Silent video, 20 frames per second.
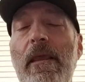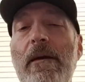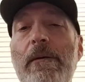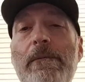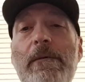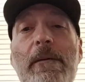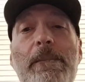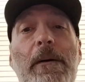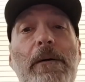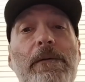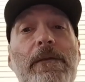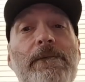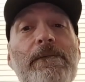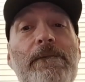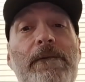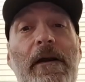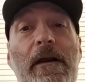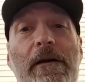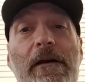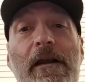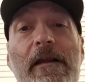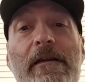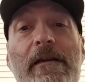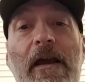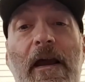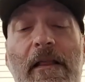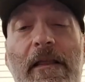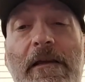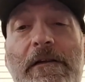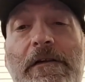We're both very
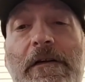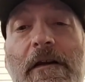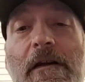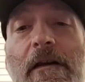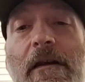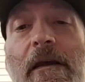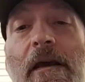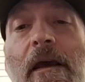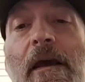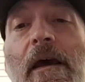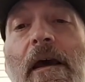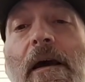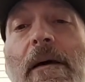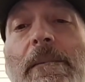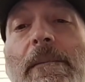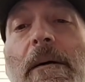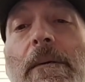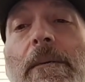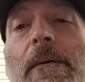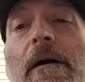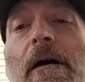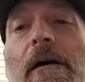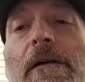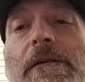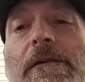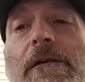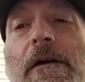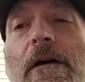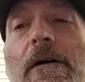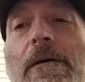intelligent, but we're
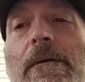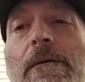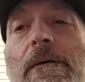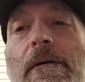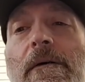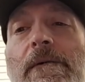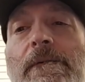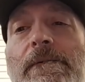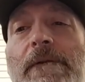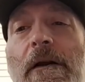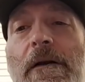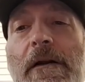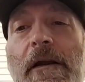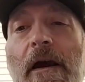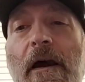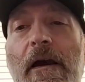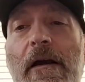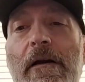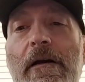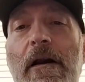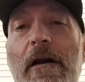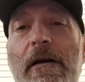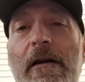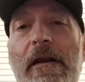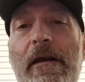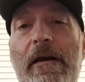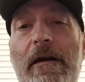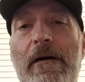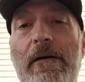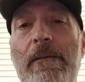also very
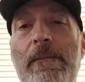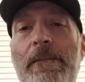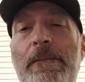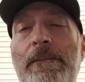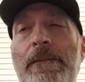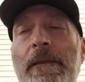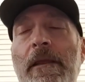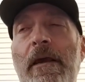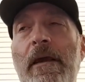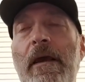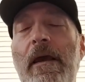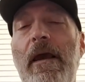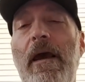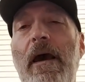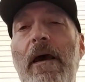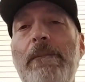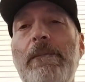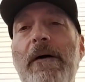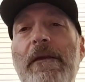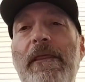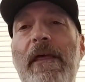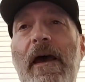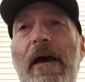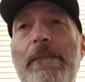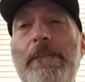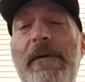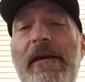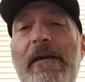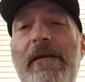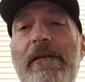hierarchical. And what
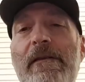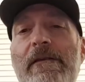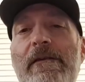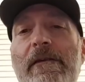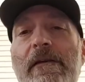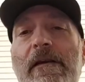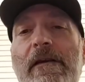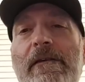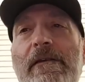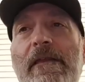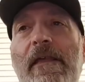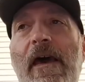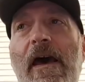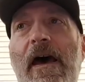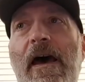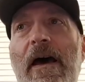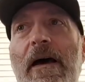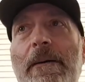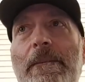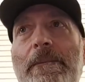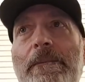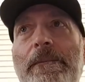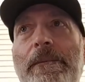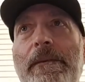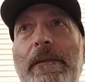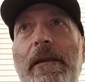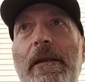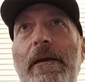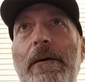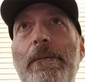that means is that
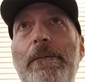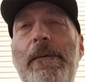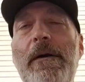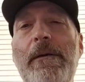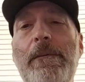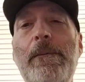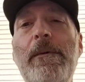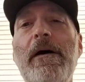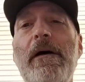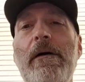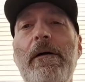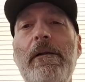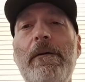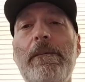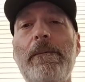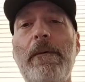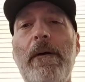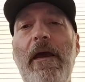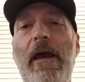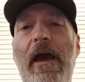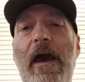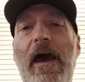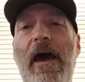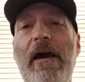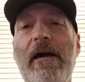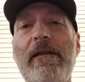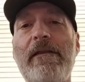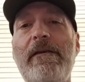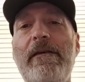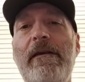we will
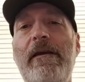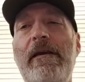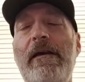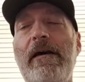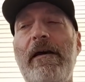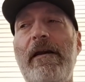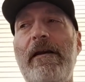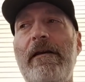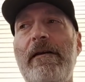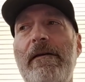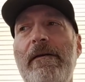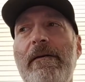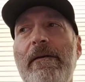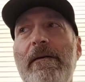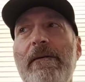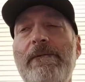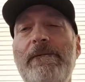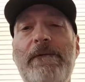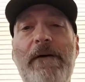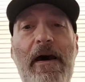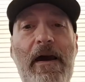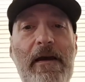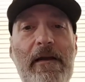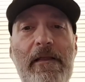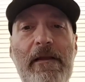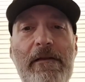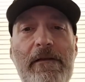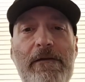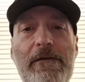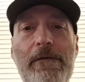act in
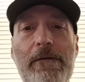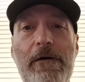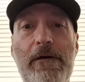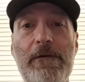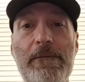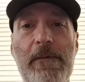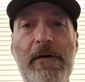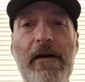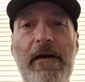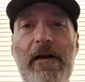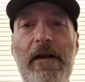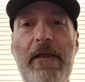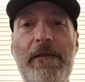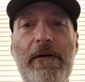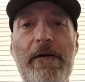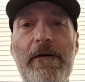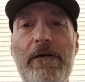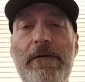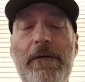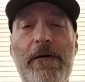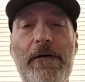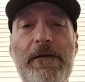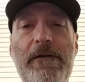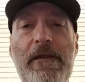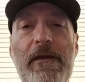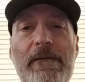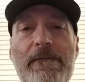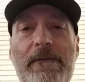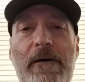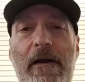violence towards one another and towards
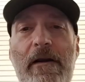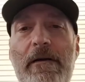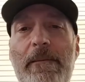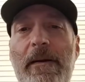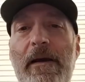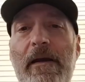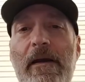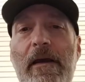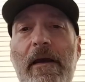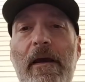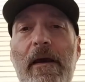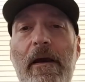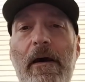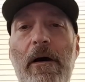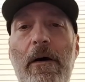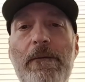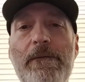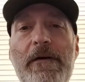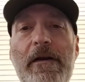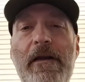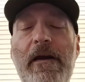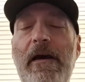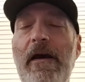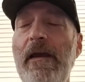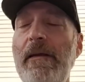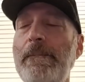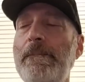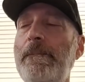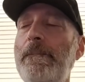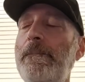the environment over
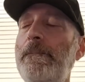time.